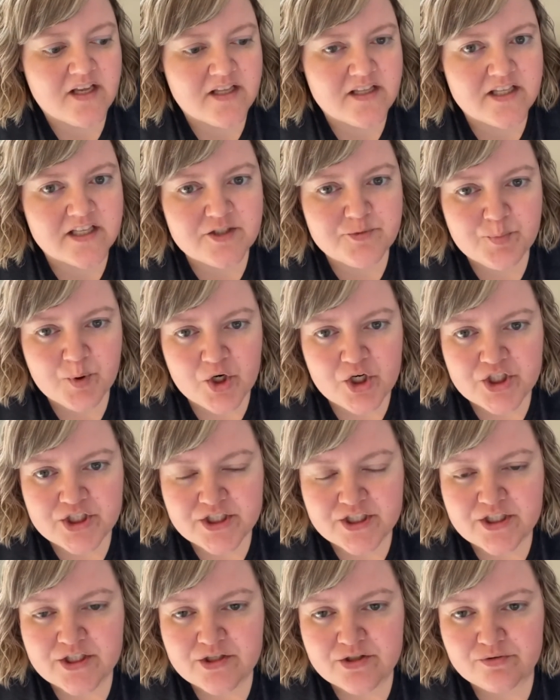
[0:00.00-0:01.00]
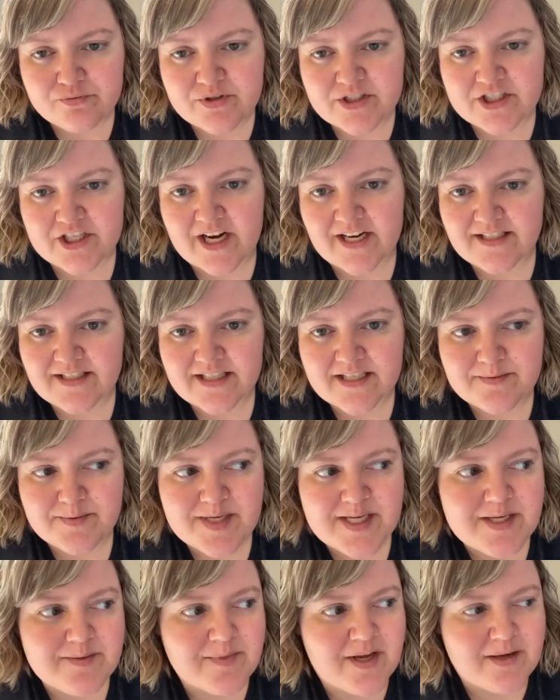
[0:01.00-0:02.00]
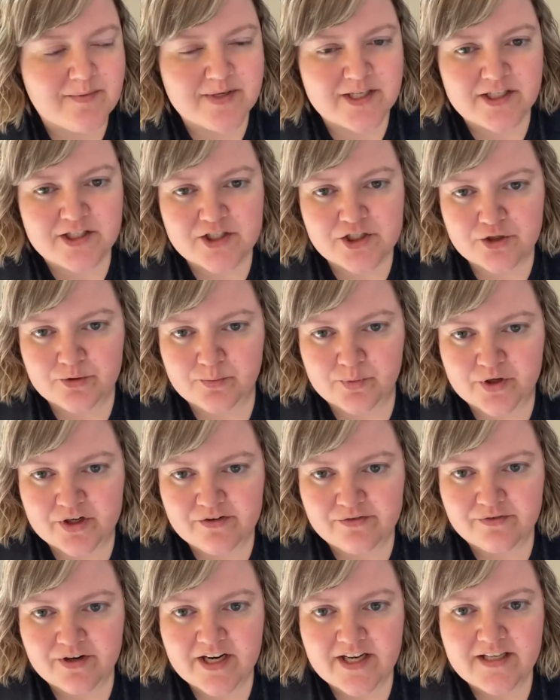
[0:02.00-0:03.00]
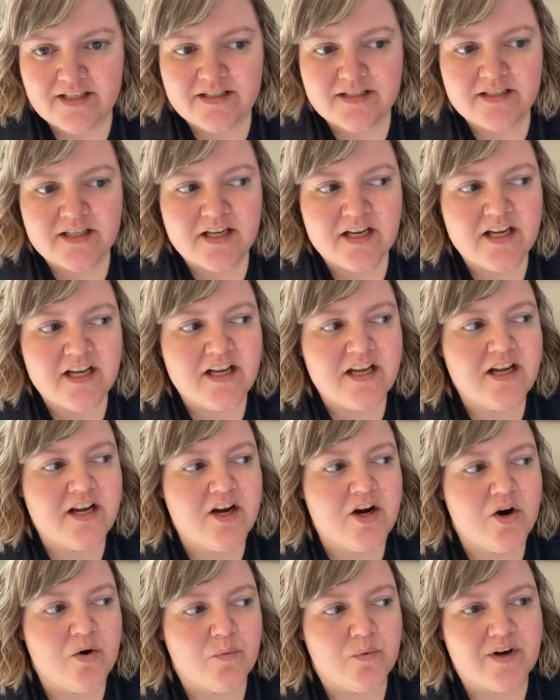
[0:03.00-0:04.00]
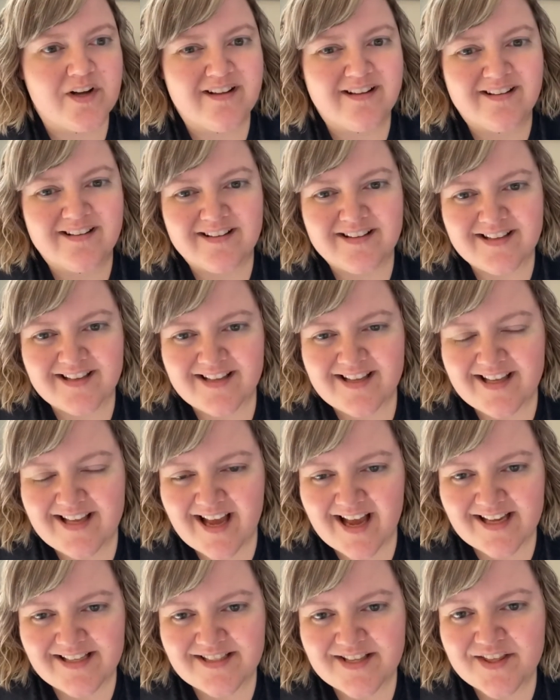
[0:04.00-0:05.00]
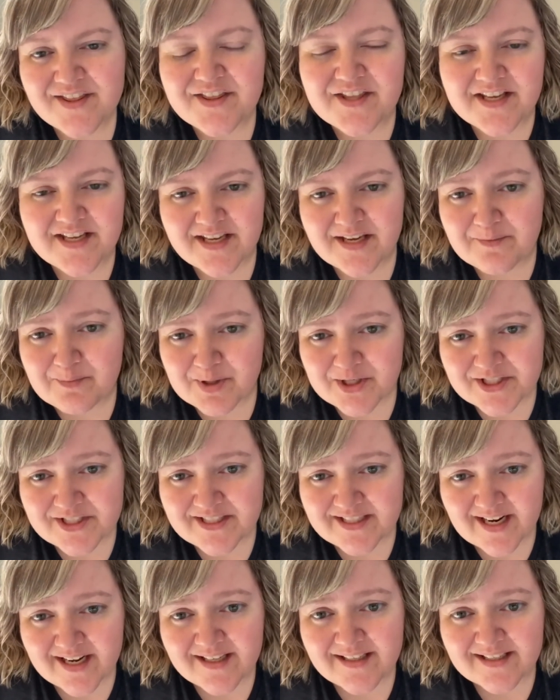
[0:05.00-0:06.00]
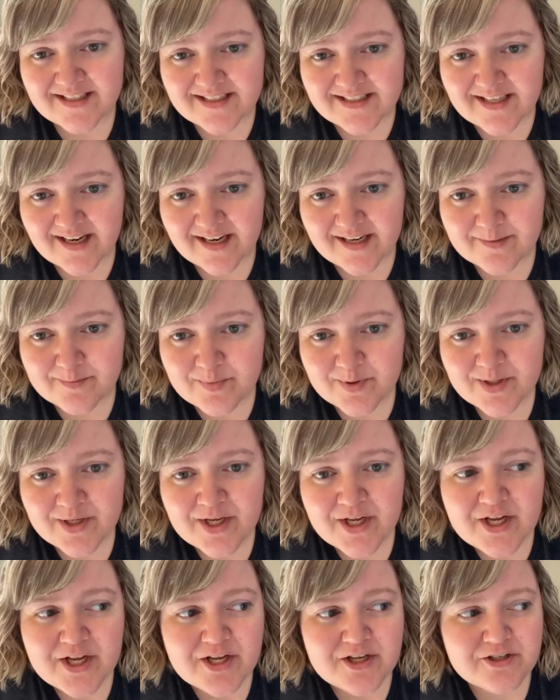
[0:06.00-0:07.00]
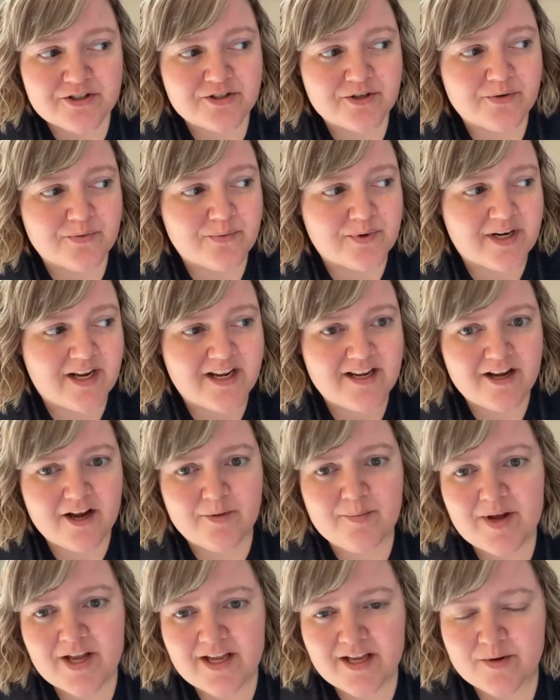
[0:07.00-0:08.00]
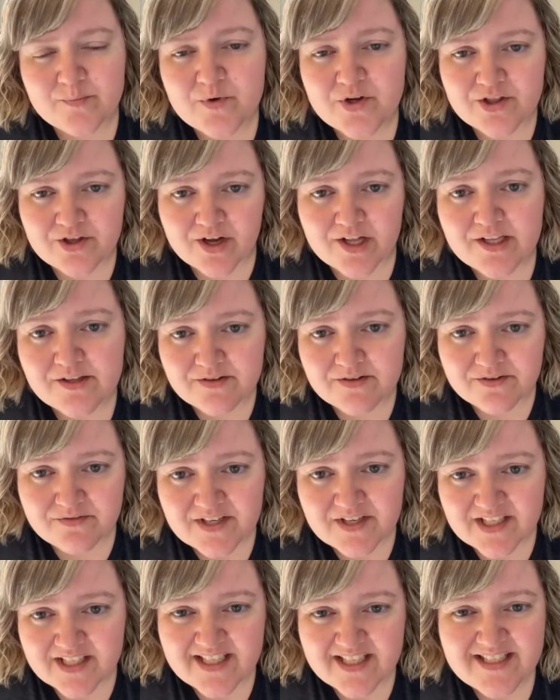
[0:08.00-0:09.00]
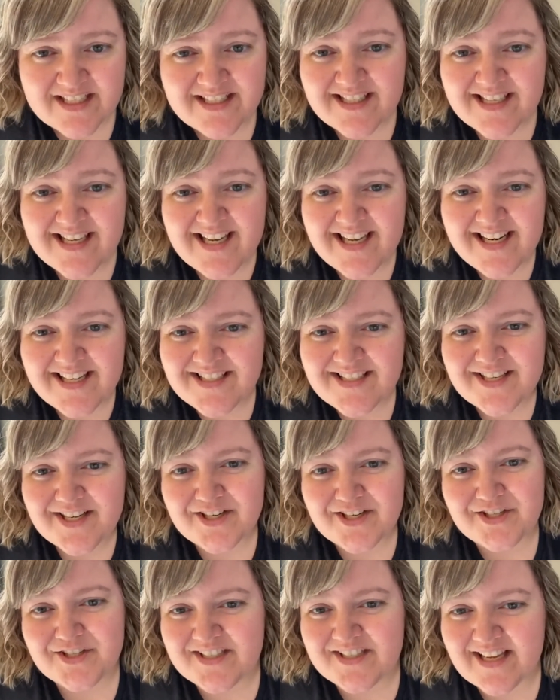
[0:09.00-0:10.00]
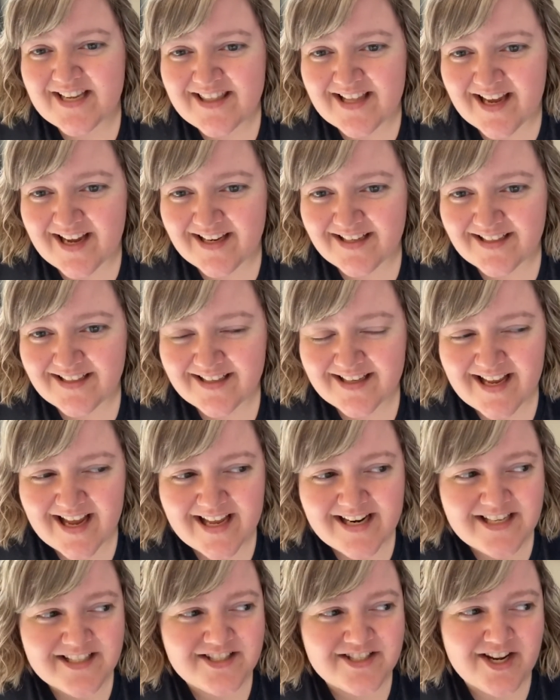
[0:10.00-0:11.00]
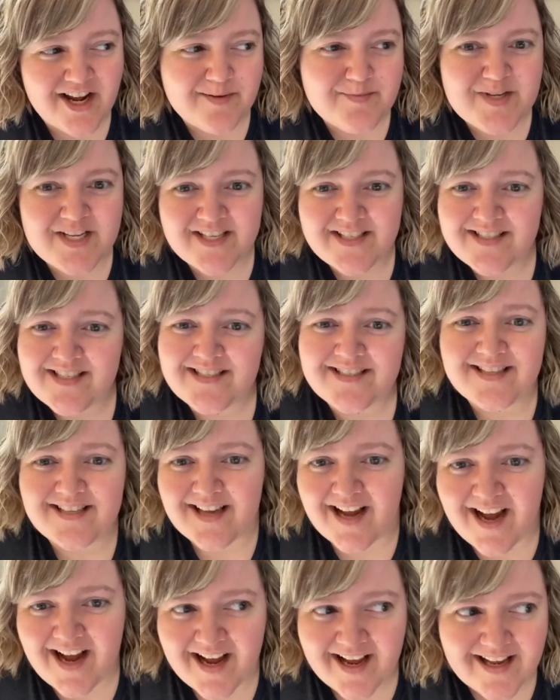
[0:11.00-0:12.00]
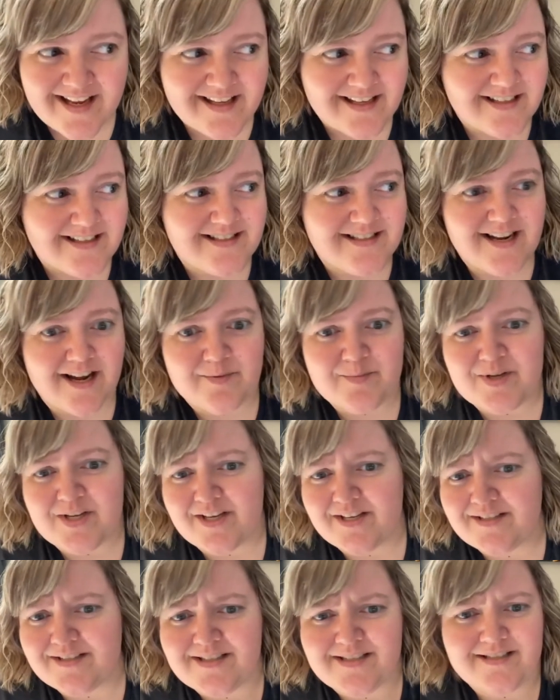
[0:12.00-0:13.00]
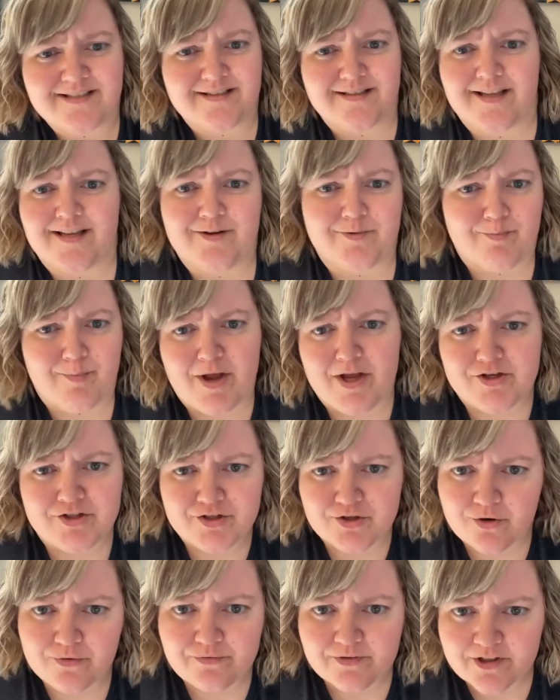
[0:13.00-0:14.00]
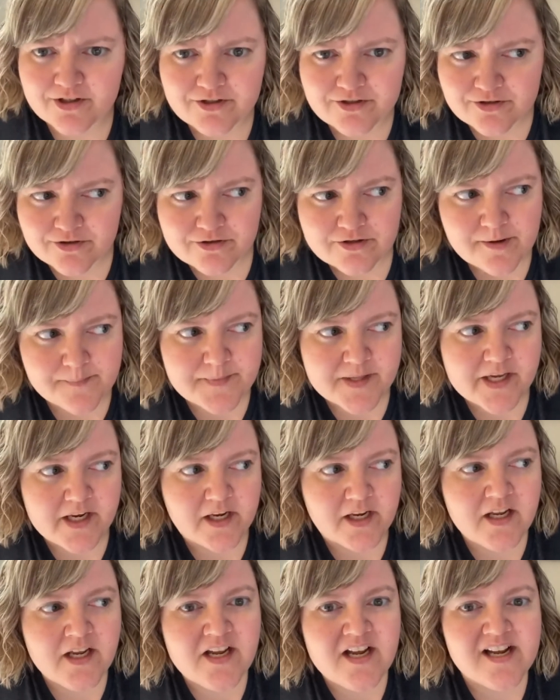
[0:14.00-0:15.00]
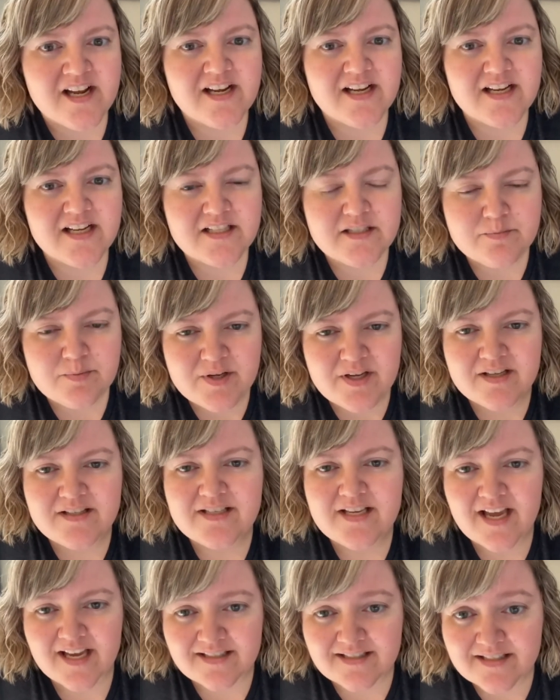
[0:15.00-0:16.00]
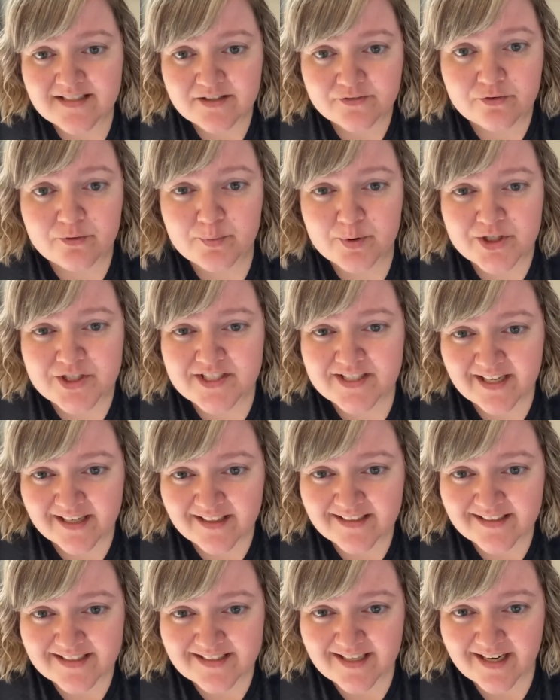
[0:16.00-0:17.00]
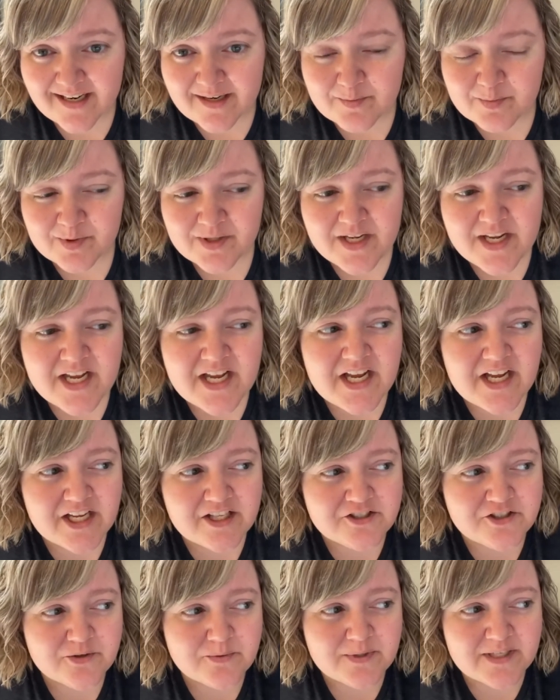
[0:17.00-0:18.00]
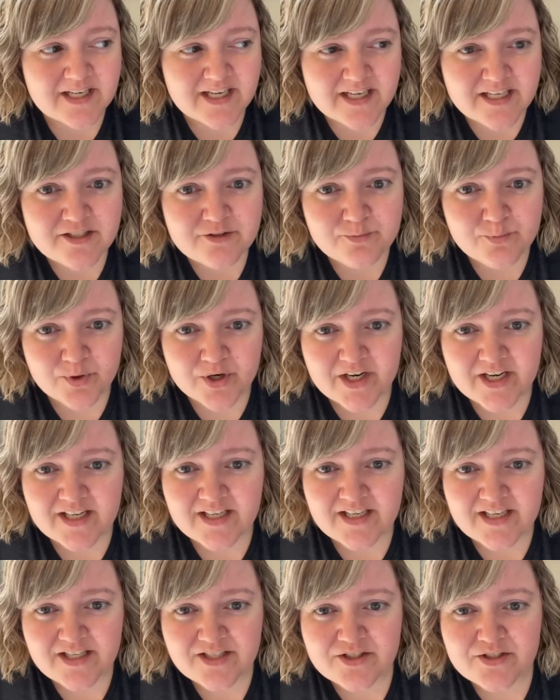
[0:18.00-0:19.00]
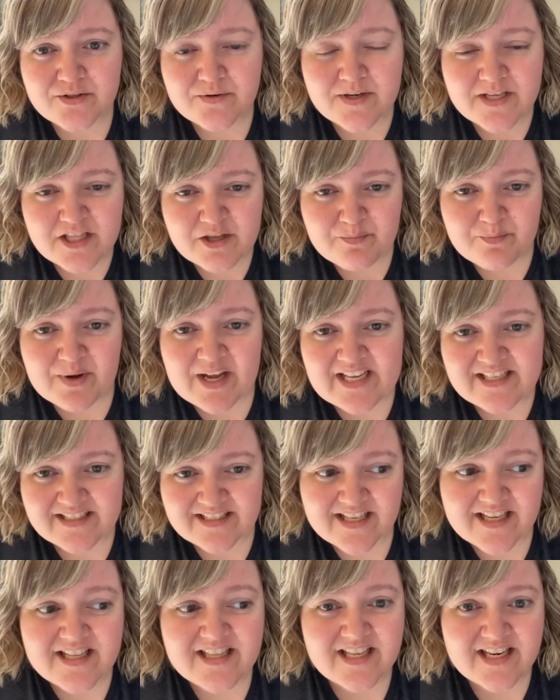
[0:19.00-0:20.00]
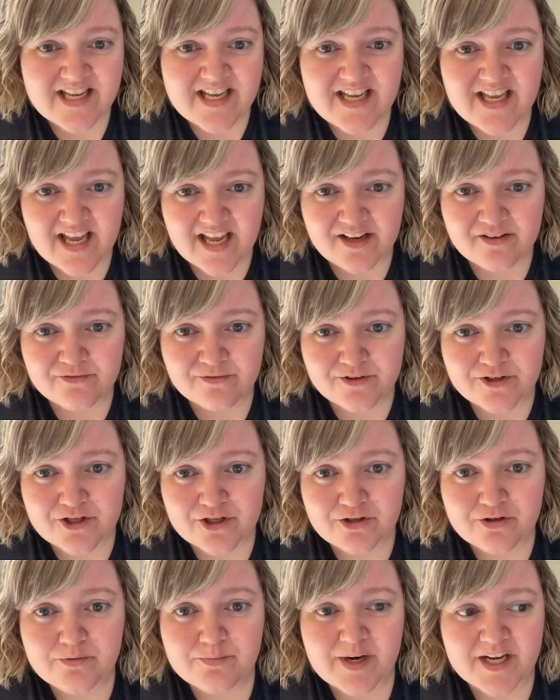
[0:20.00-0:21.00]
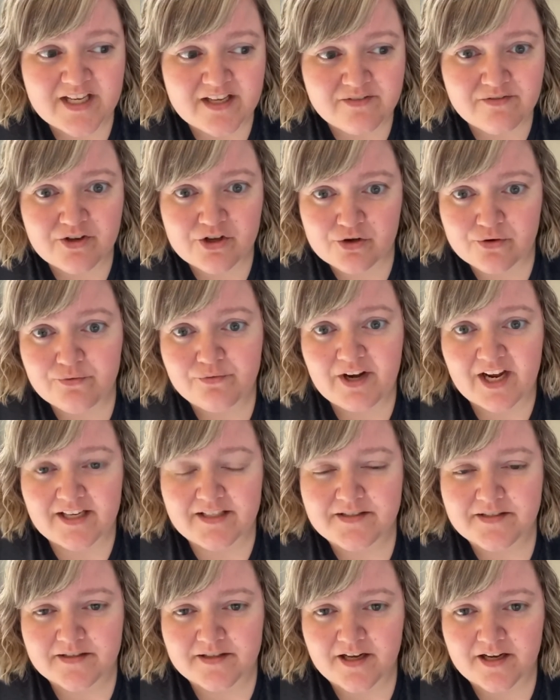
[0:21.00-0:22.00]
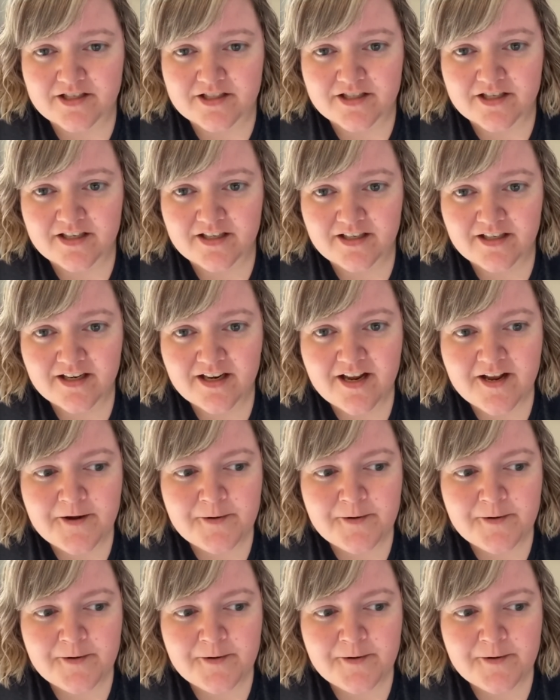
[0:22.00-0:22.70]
this person who's rejecting me, maybe it's your boyfriend, well, he has a thinking personality type. So when I come at him with all of the feelings, he doesn't understand that. And it's not because he's a guy, and it's not because he's like male chauvinist or something. It's because he has a different personality type. And so in his brain, he's doing the best thing that he can for you by giving you facts and logic.